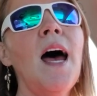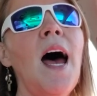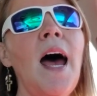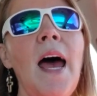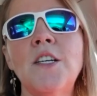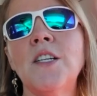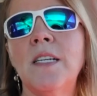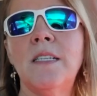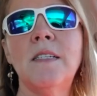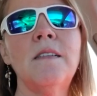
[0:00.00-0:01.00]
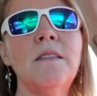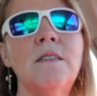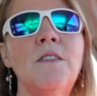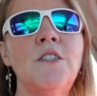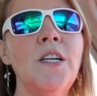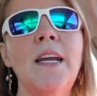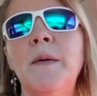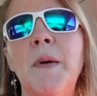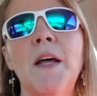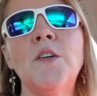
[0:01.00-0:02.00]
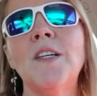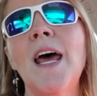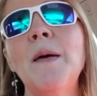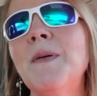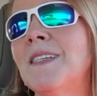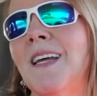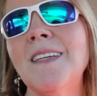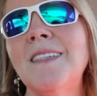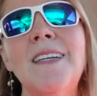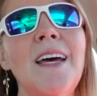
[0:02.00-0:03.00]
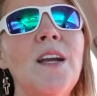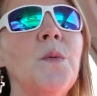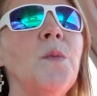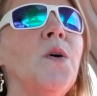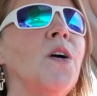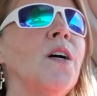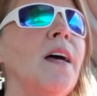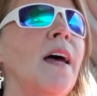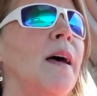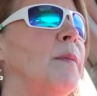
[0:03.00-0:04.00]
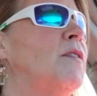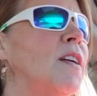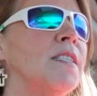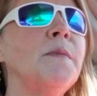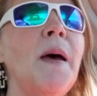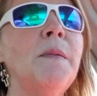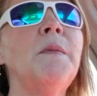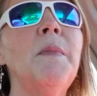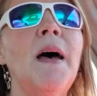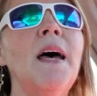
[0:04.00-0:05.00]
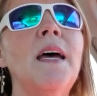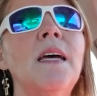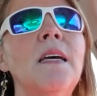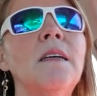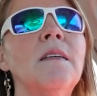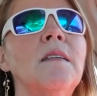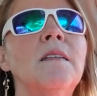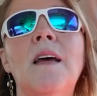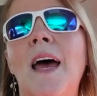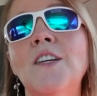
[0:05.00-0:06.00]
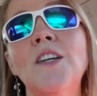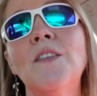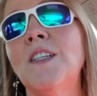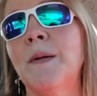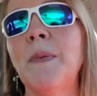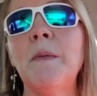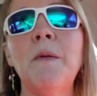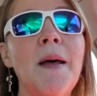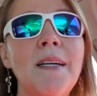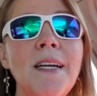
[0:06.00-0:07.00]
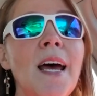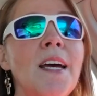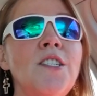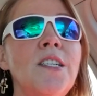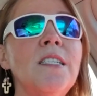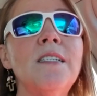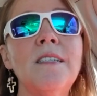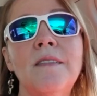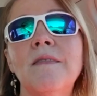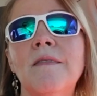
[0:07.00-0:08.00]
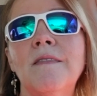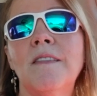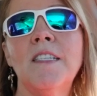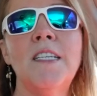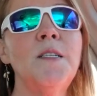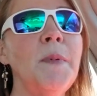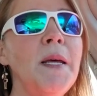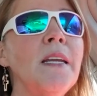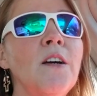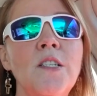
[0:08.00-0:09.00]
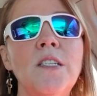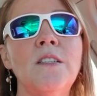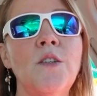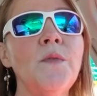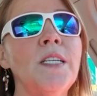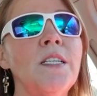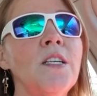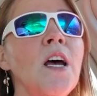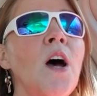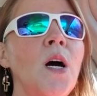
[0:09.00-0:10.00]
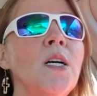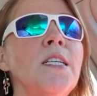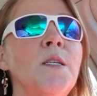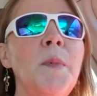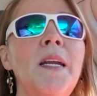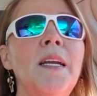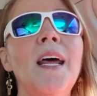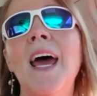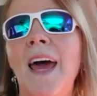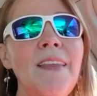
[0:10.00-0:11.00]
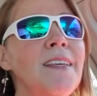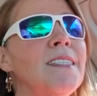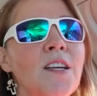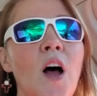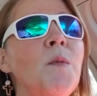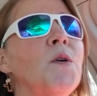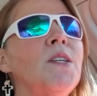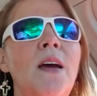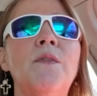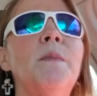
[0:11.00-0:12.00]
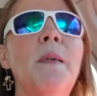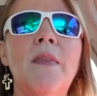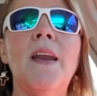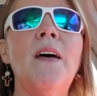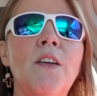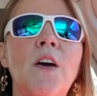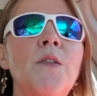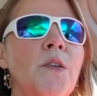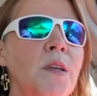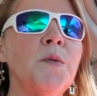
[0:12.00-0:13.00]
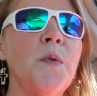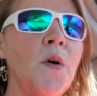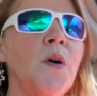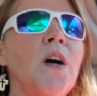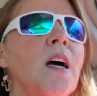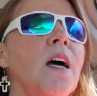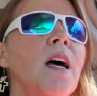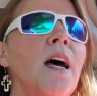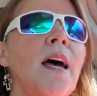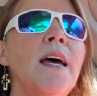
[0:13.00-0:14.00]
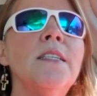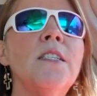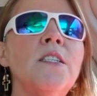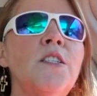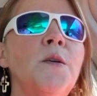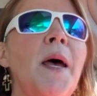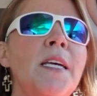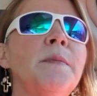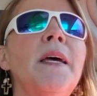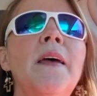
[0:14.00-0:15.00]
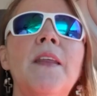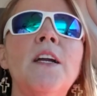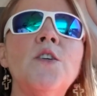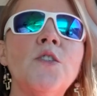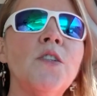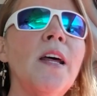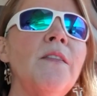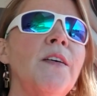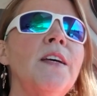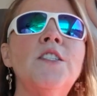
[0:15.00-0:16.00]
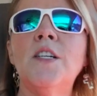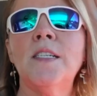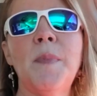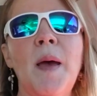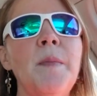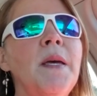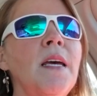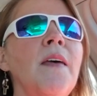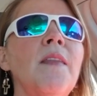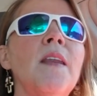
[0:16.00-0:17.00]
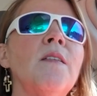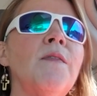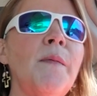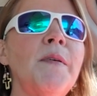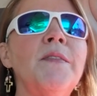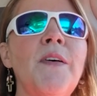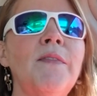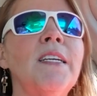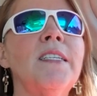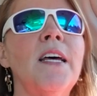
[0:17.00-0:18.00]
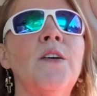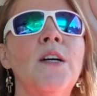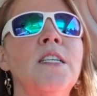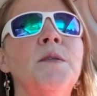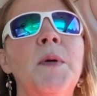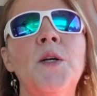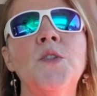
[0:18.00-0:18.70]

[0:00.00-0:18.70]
I actually should email her today, but Sunday's the day i don't work. Um, she doesn't pay me by, actually, if she didn't pay me by today, she's suspended. Her services are suspended. And this is almost every month that I have to go through this with her. Is she pays me and then I charge her late fees. She doesn't pay me, and then five five days later I suspend her